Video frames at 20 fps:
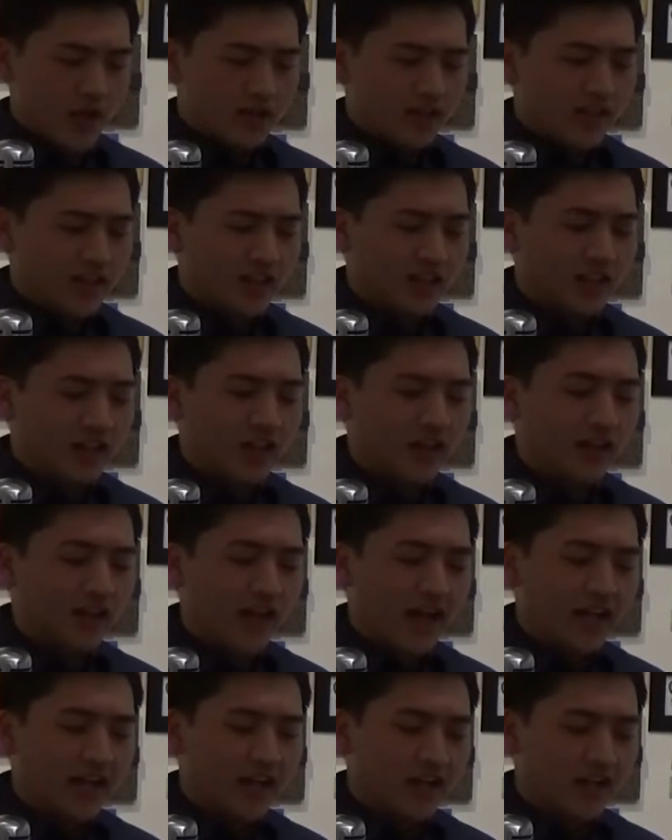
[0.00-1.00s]
The eclair
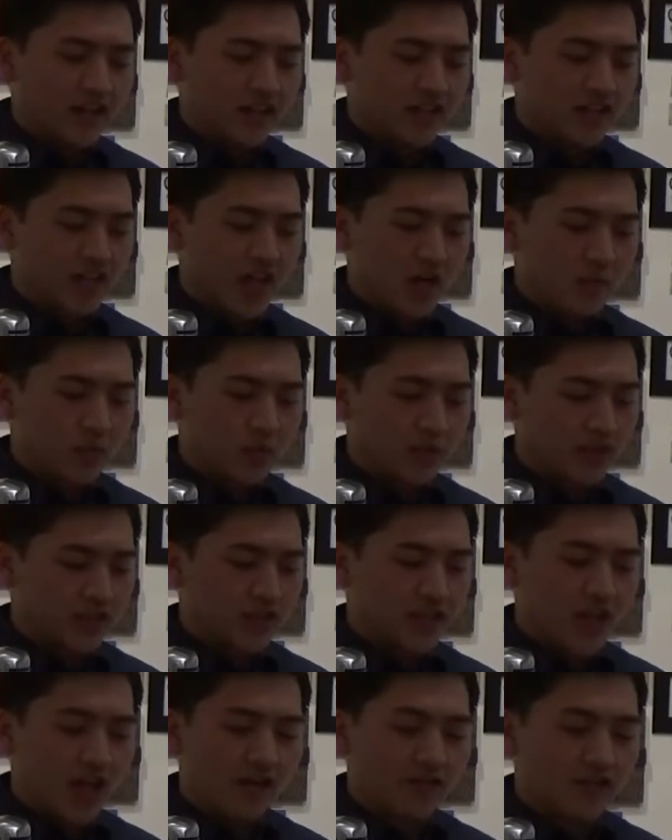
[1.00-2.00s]
landed on the table with a
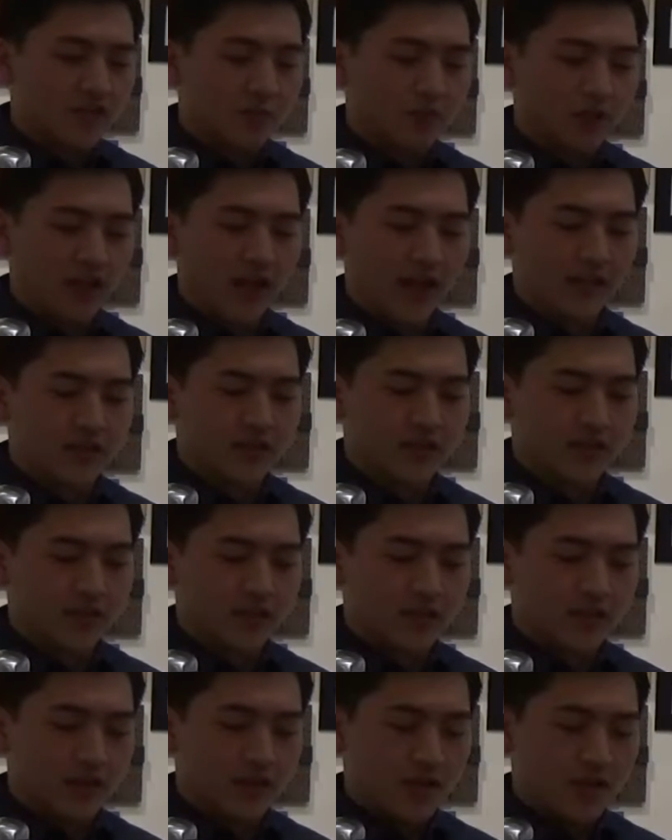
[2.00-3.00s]
soft splat.
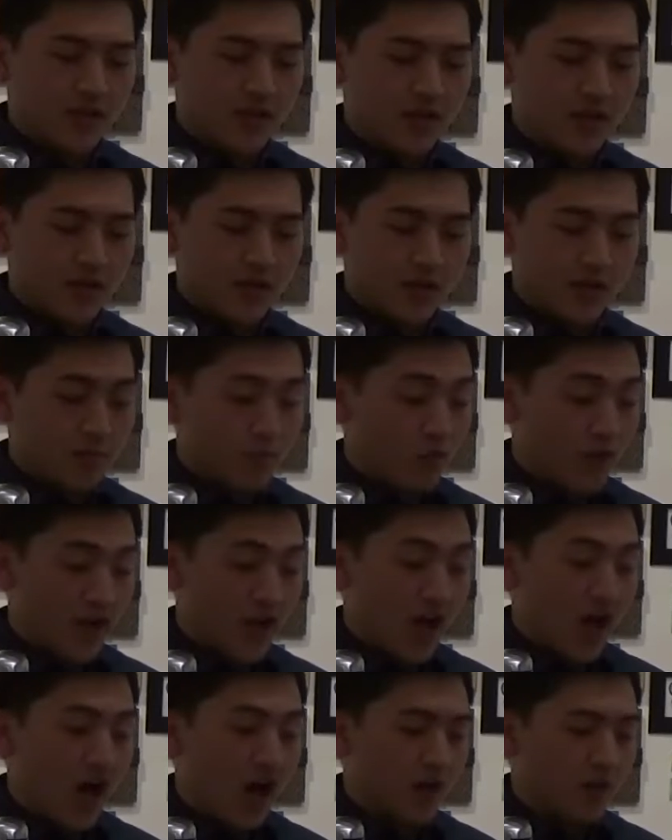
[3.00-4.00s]
Mui
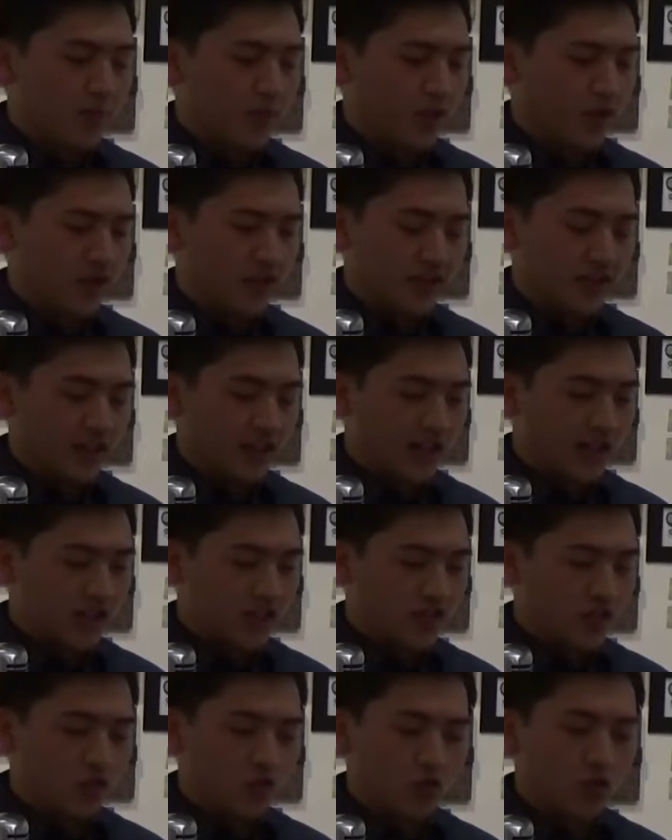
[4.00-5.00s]
Ah appeared in the
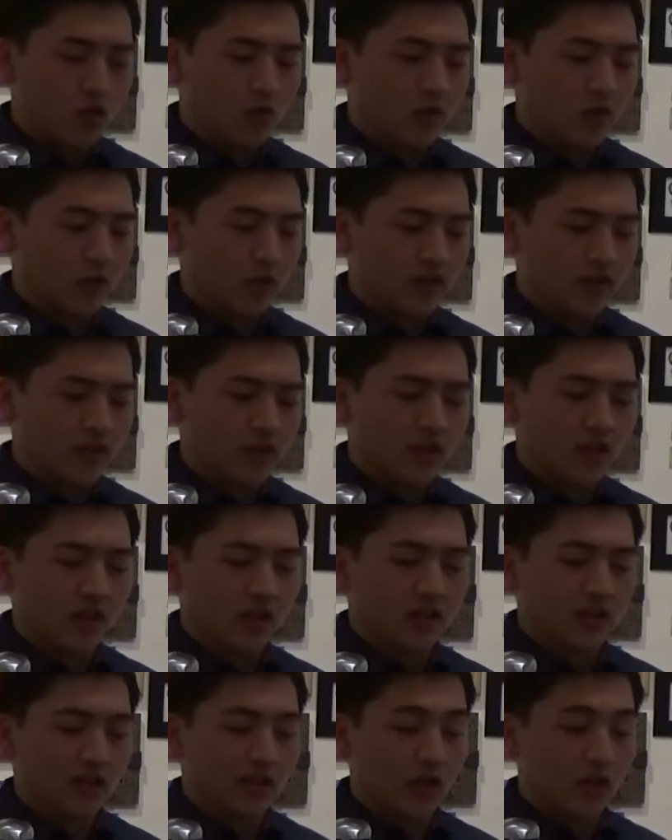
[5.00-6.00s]
kitchen doorway with the cook
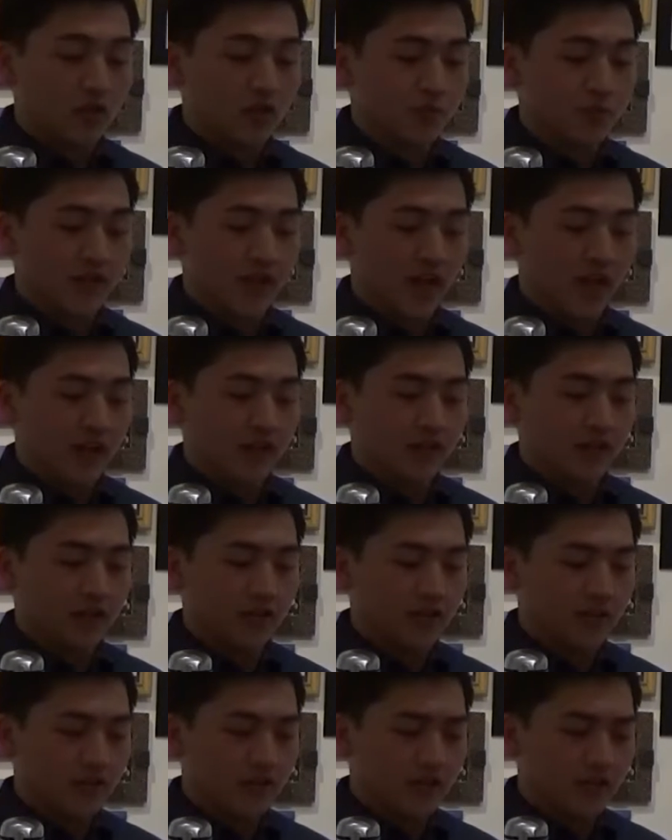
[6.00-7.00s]
close behind her.
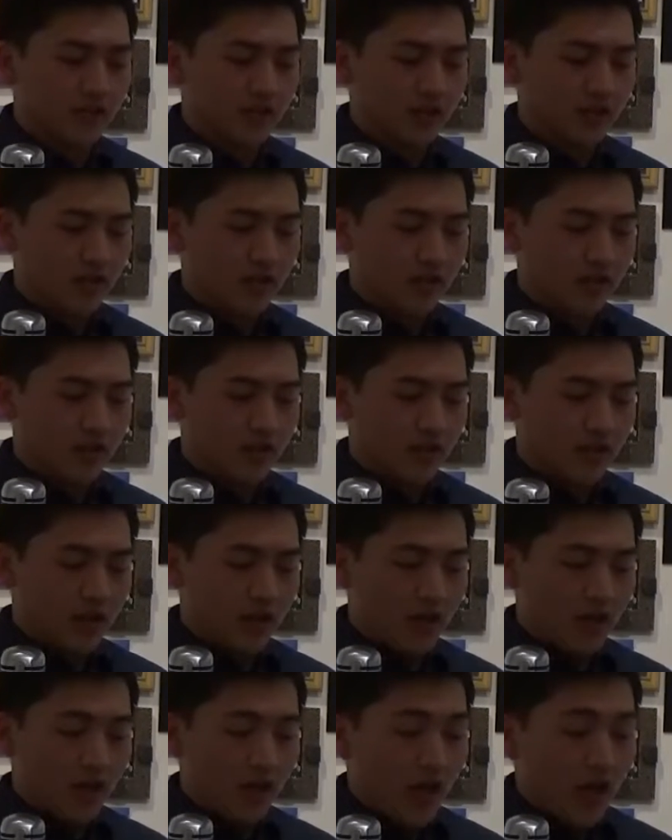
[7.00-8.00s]

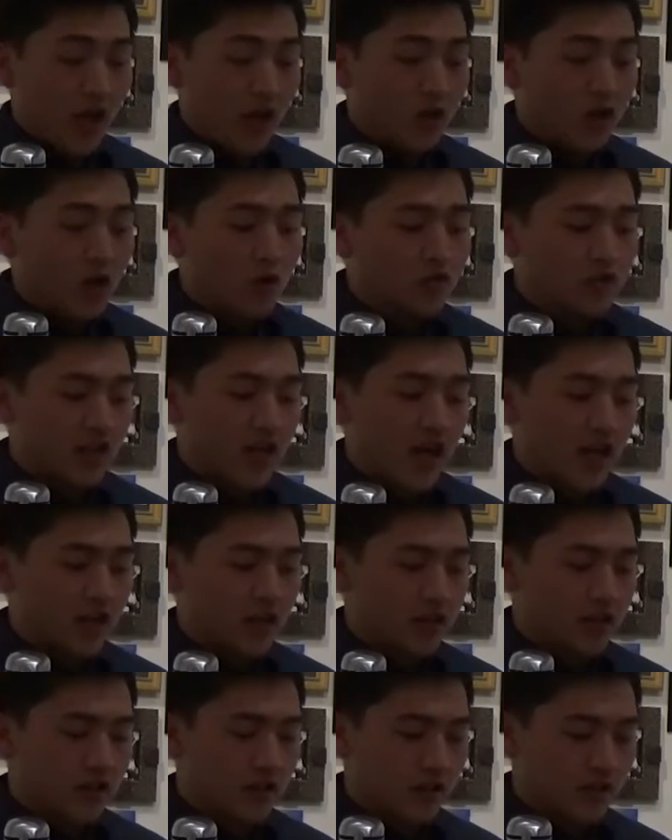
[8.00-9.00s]
"I'll go check,"
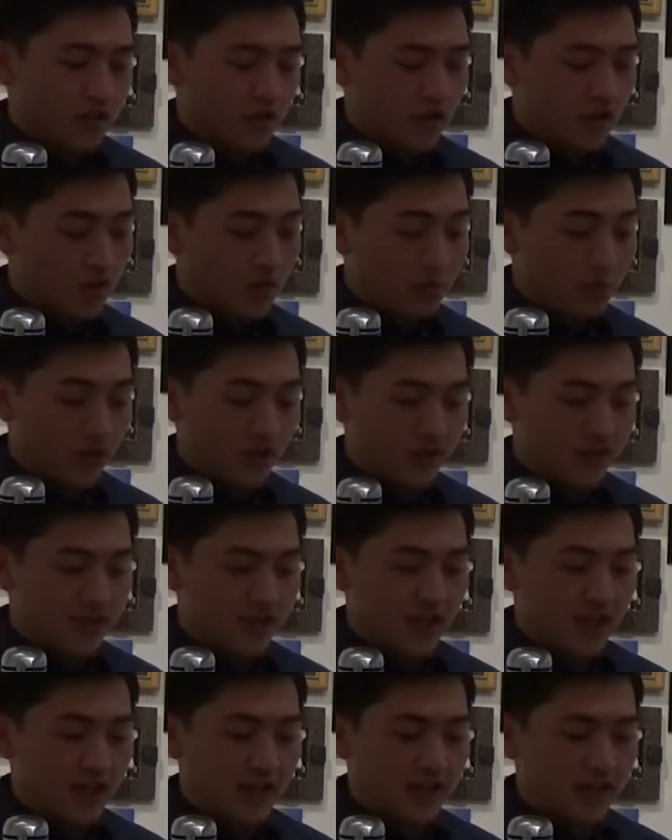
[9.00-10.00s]
her brother
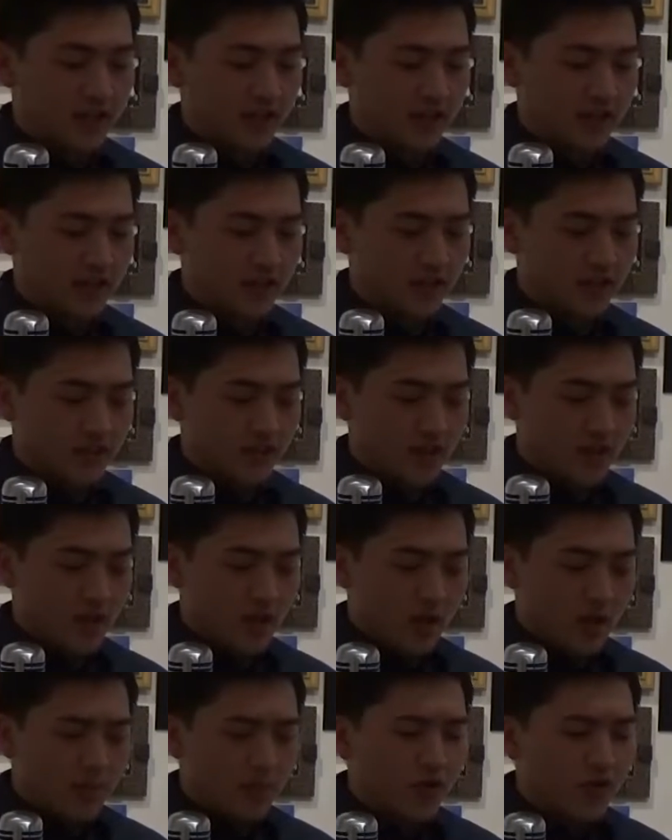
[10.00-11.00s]
said,
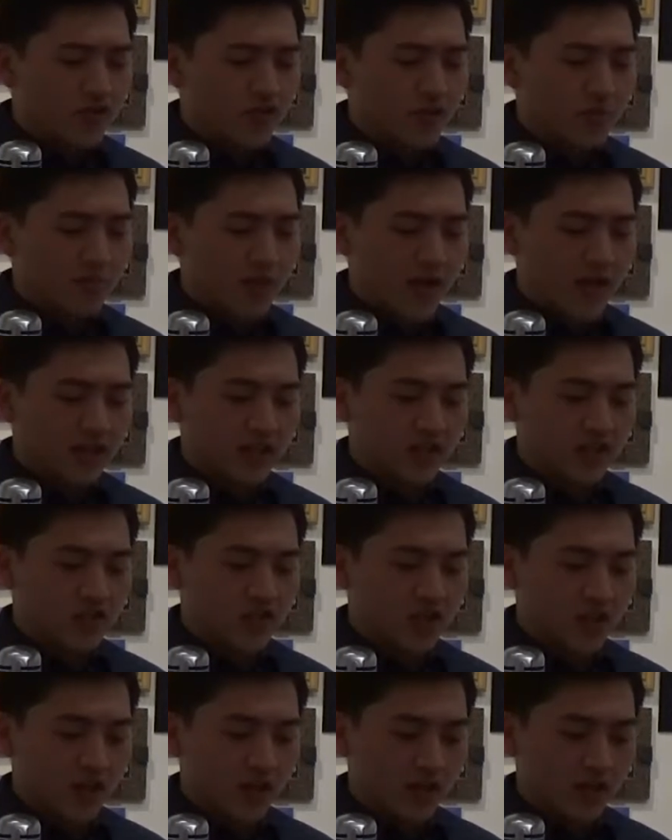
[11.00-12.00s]
pushing back his
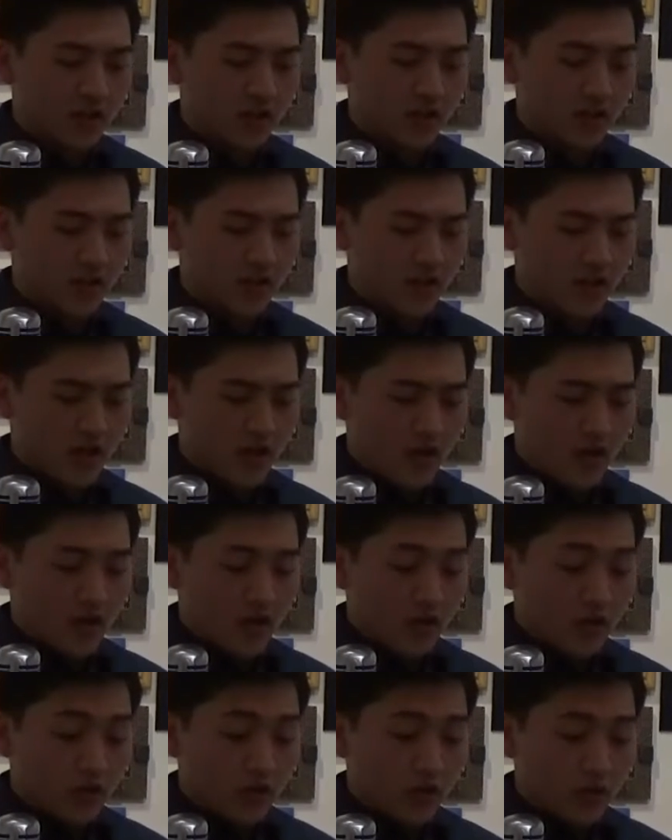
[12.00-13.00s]
chair.
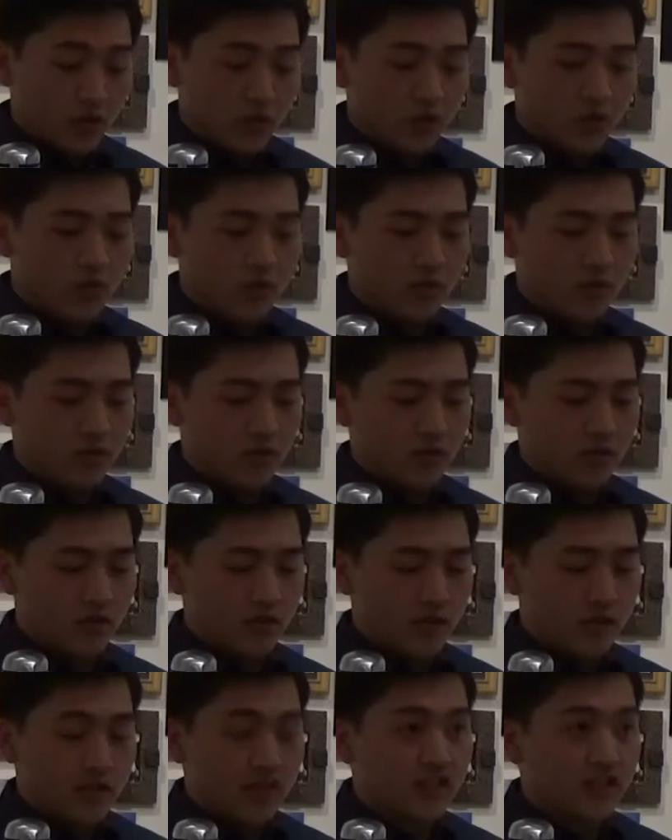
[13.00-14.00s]
"You
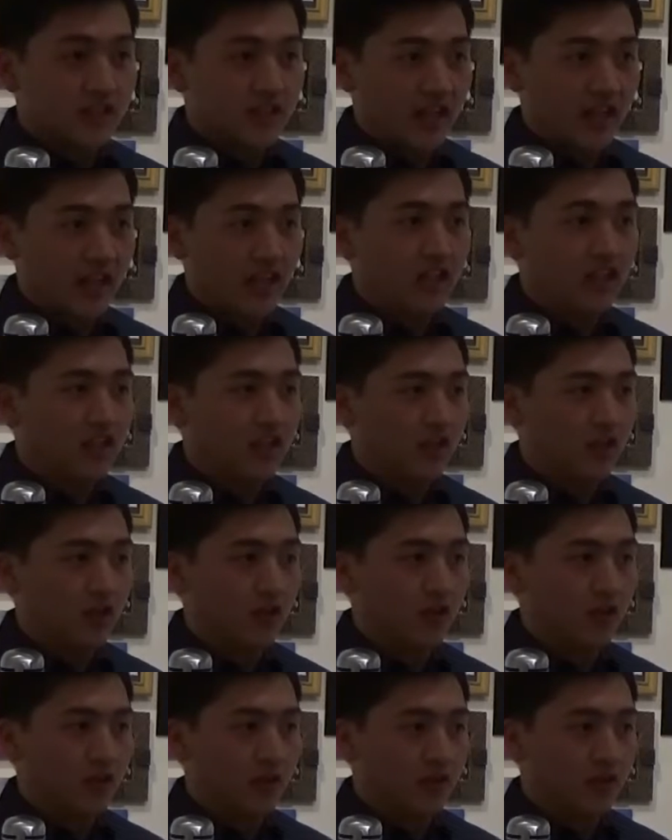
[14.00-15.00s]
stay here."